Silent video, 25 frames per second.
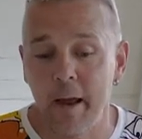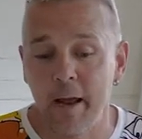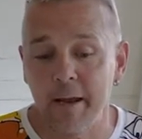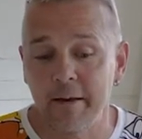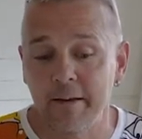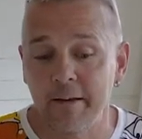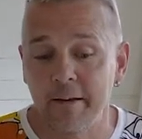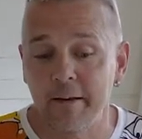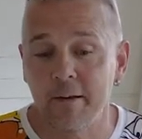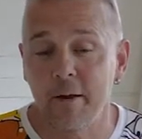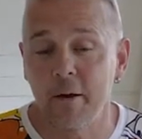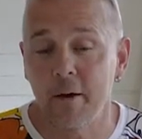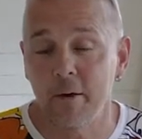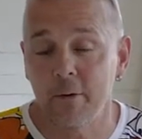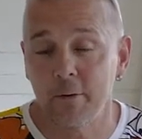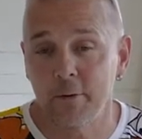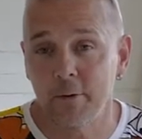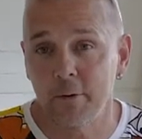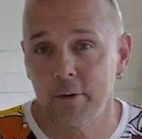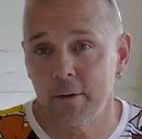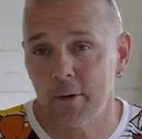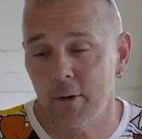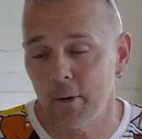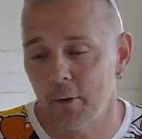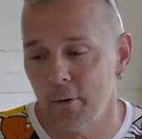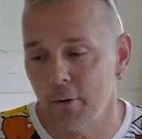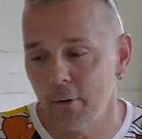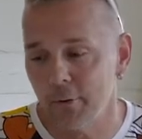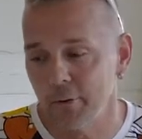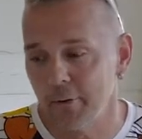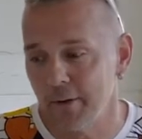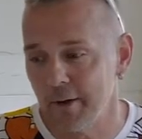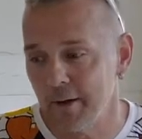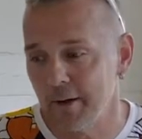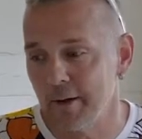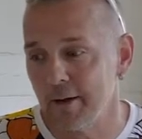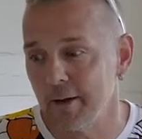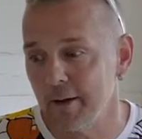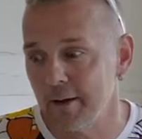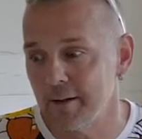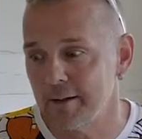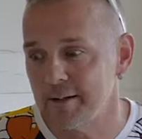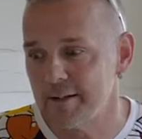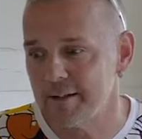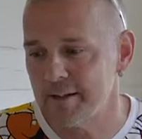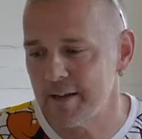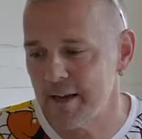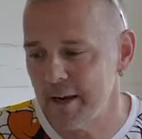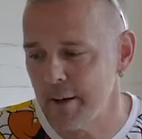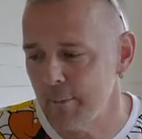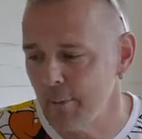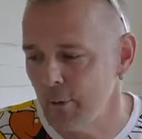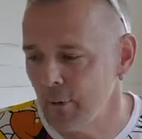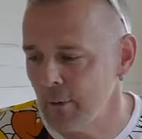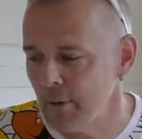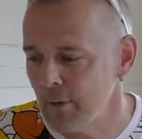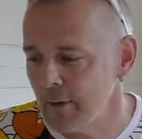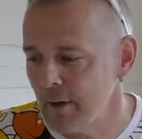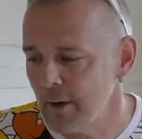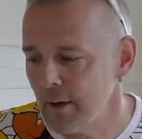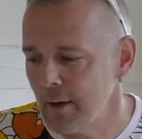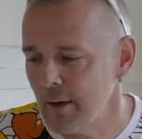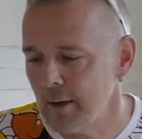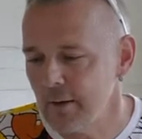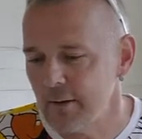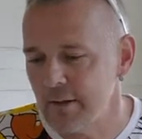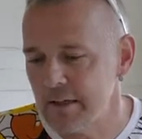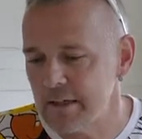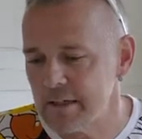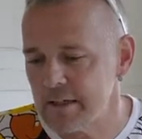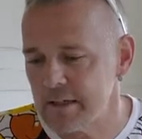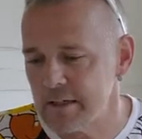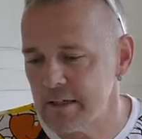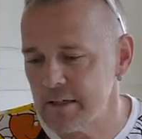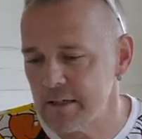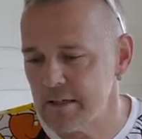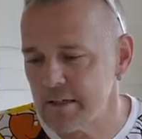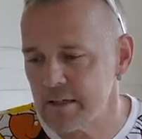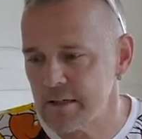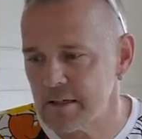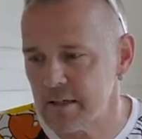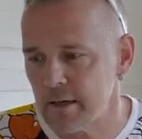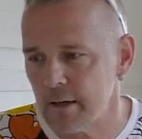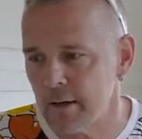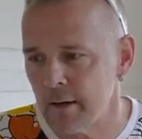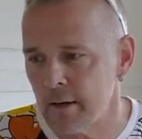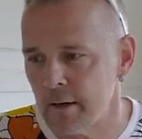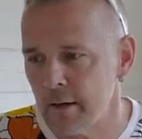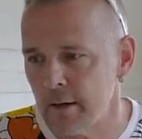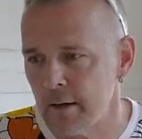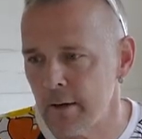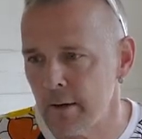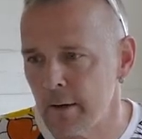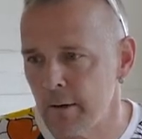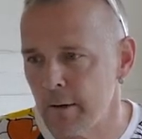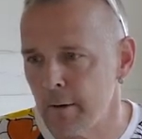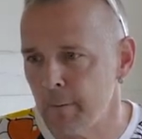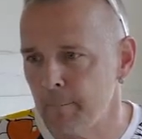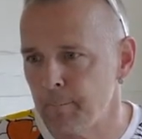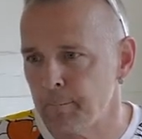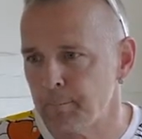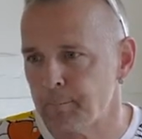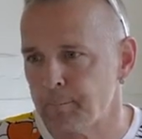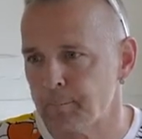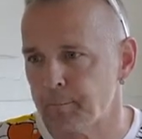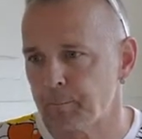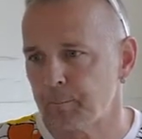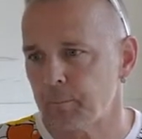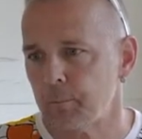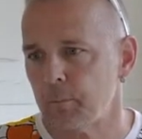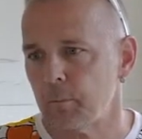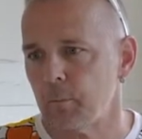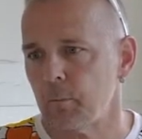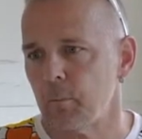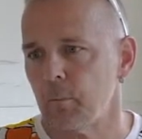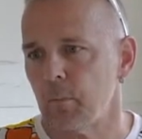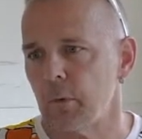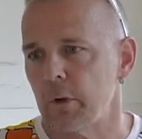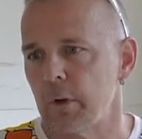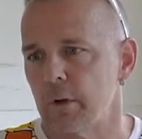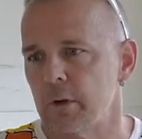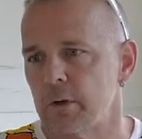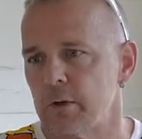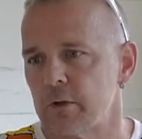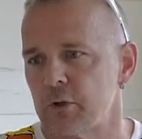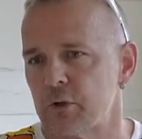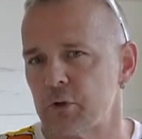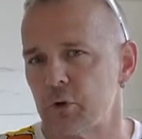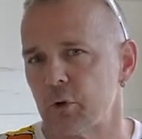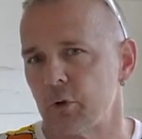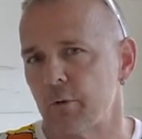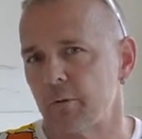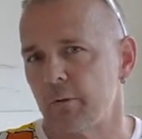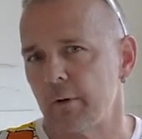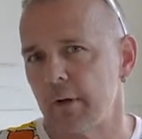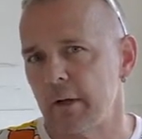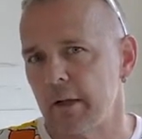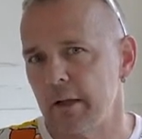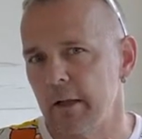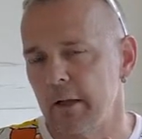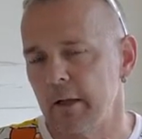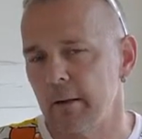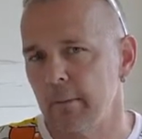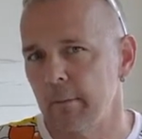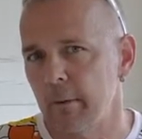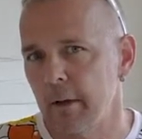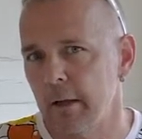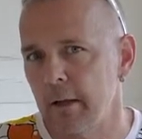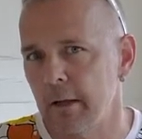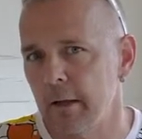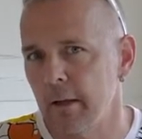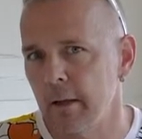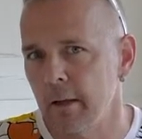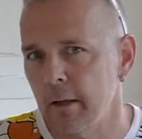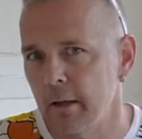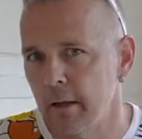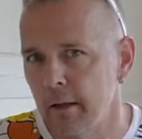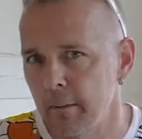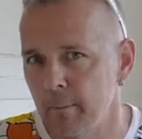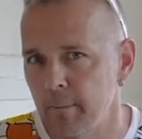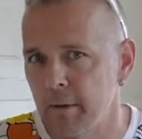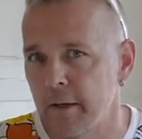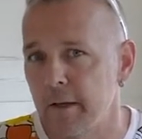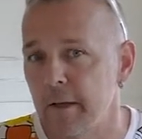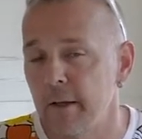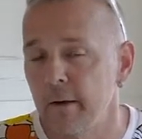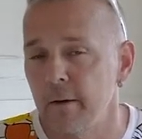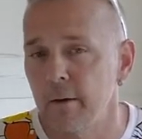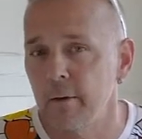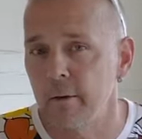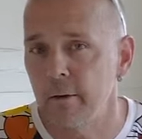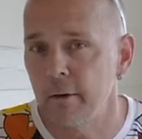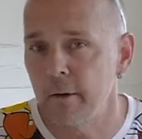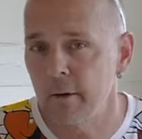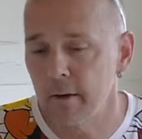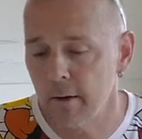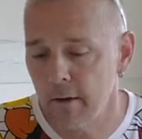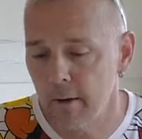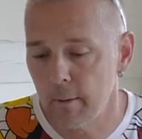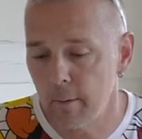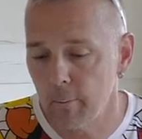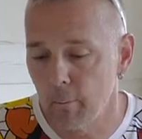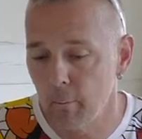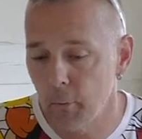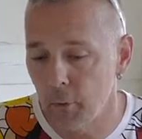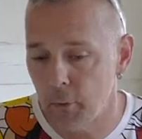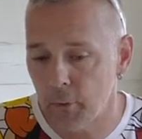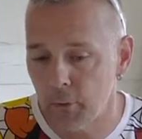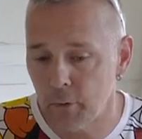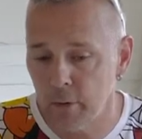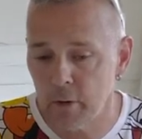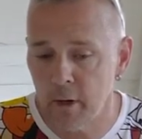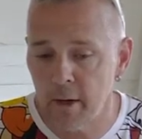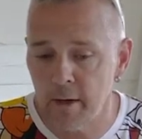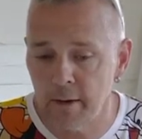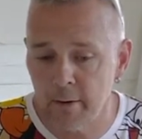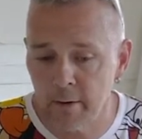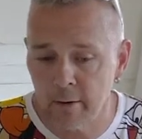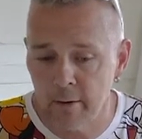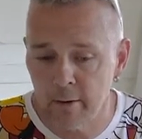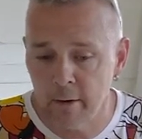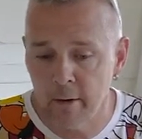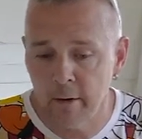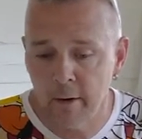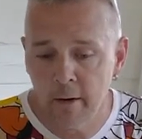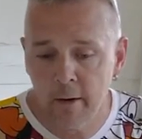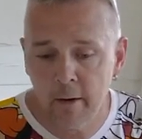T1800 on the table. This is sort of a beginner motor glider.